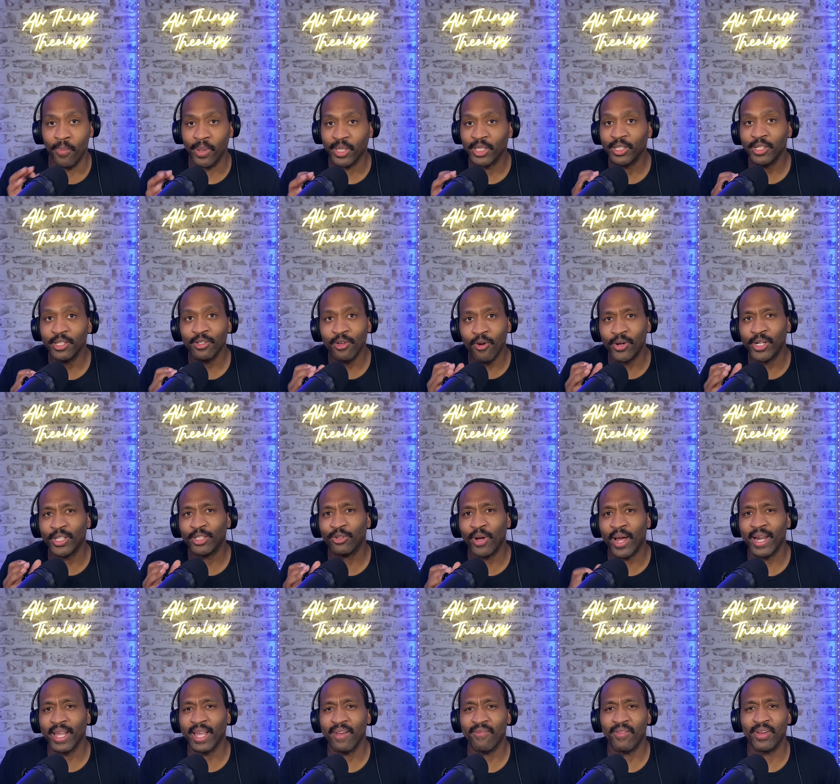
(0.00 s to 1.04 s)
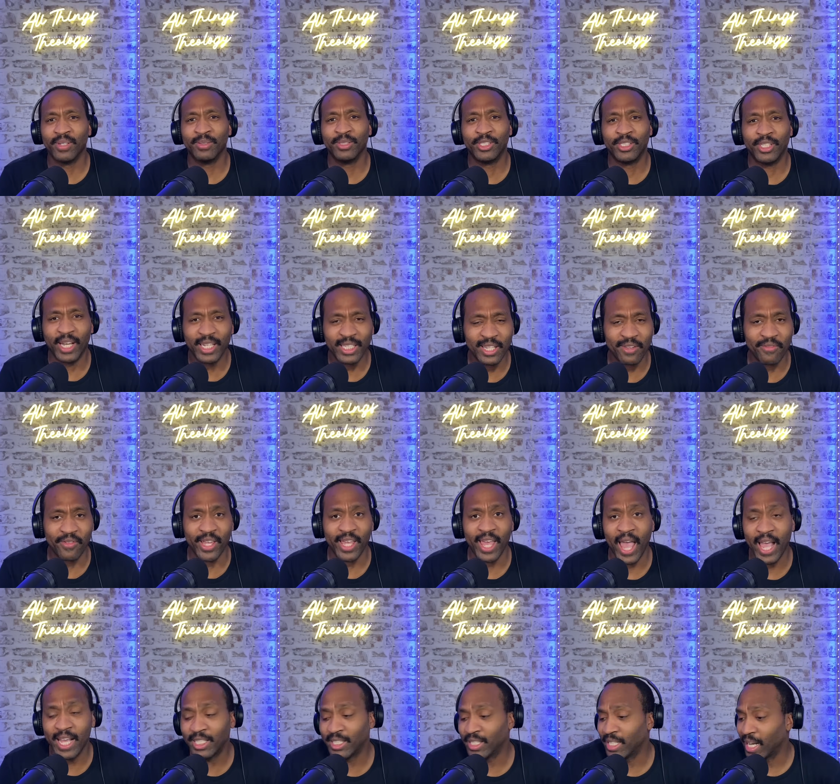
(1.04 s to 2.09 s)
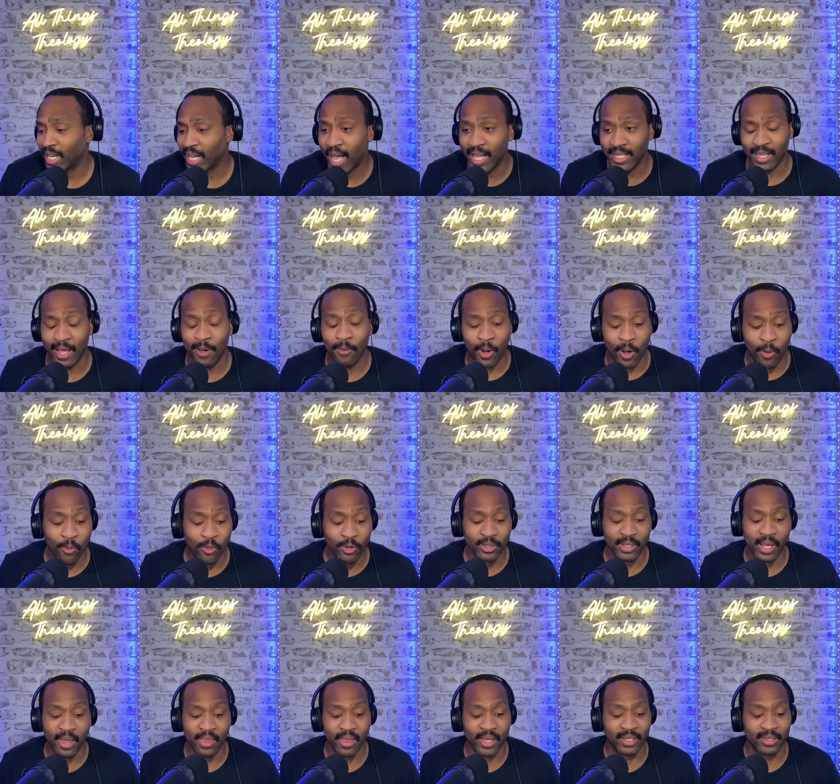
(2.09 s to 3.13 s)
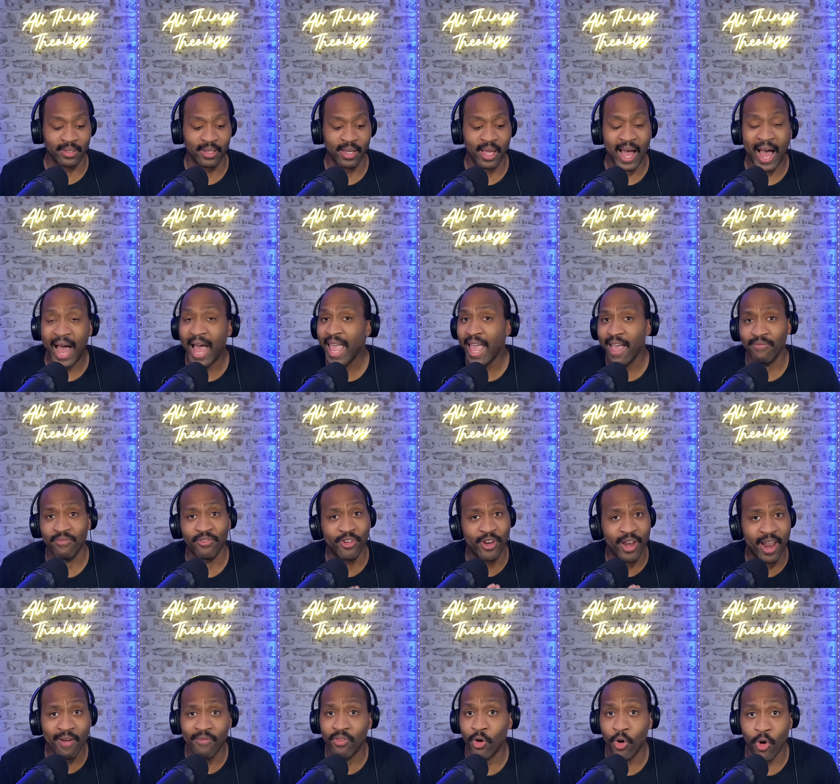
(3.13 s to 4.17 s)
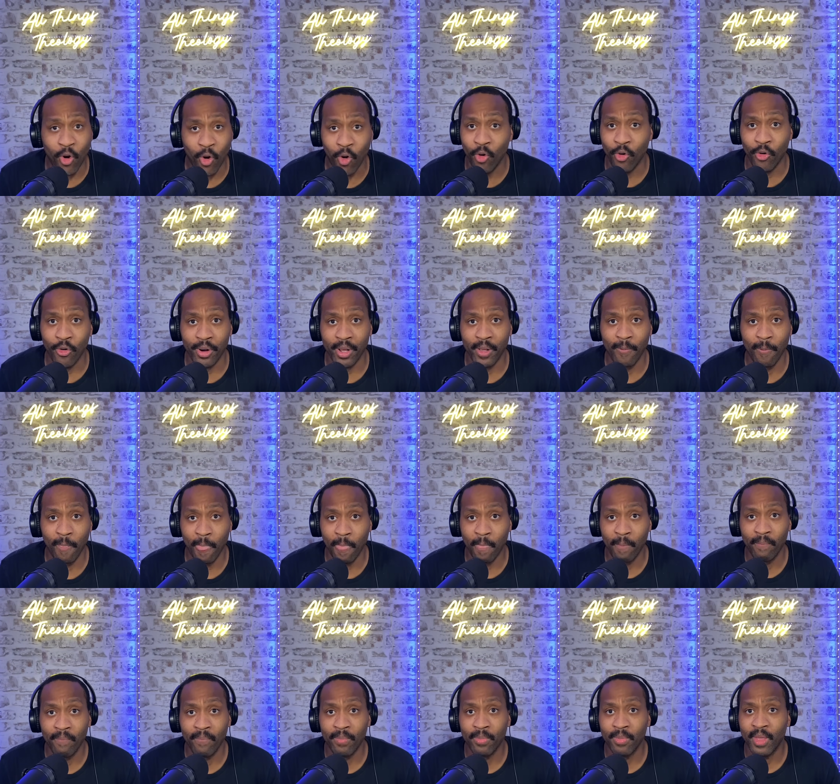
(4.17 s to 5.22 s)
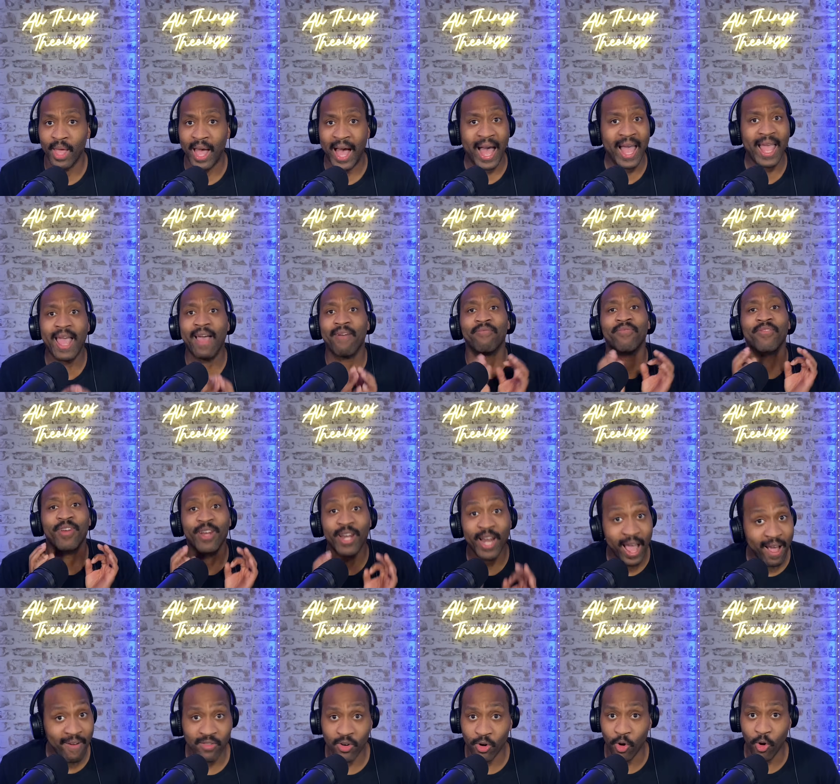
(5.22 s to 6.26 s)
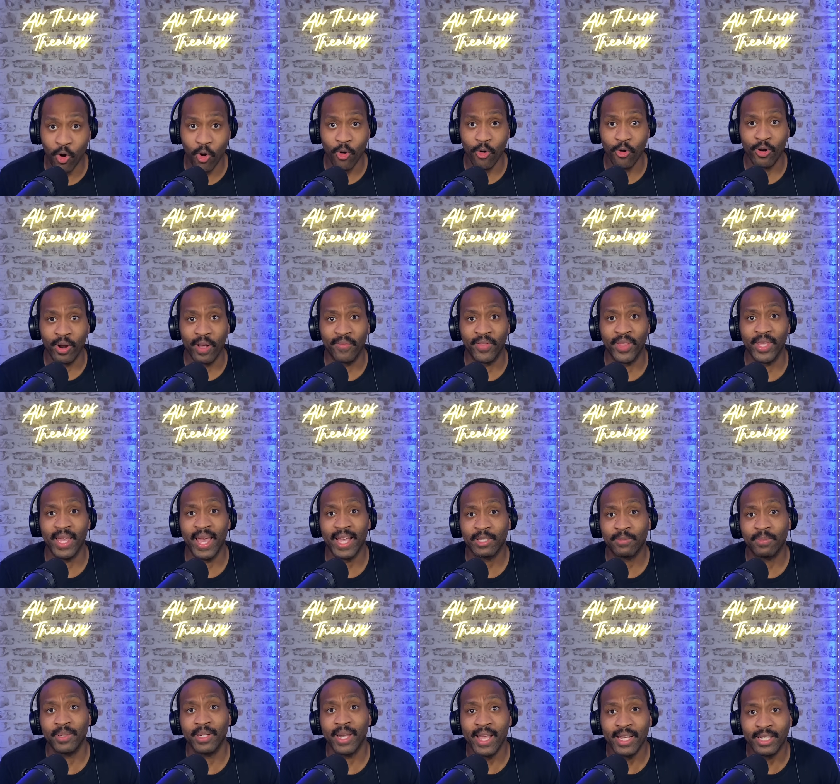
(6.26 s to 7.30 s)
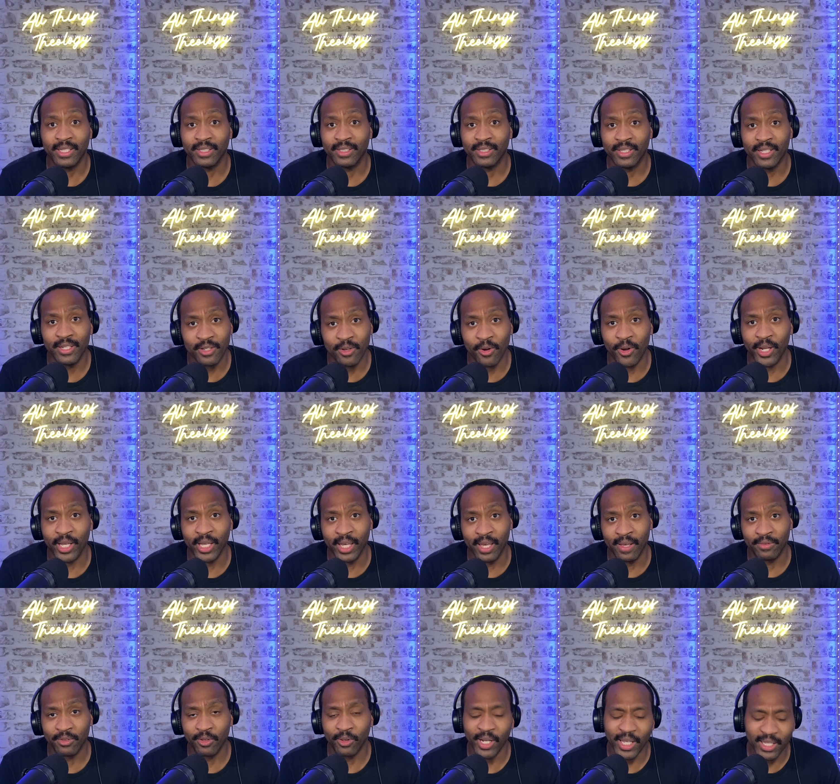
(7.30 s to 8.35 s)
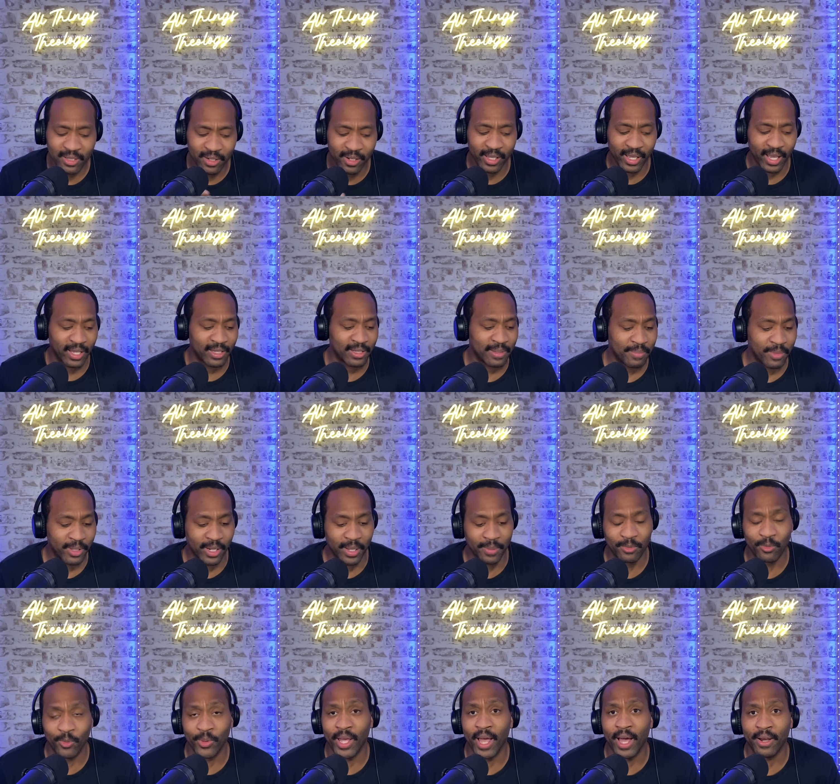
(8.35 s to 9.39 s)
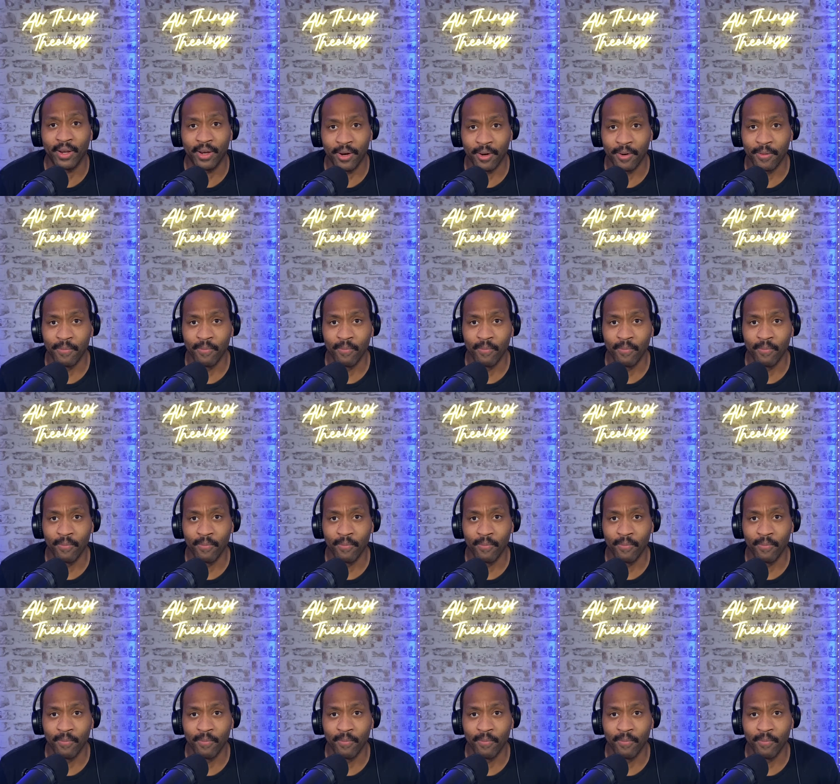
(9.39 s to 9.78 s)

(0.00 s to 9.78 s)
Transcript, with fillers: But she's going to try to give a justification. Guys, I, I will say this. I have never heard. I have never heard of the explanation she's going to give. So let's look at some clips we got here.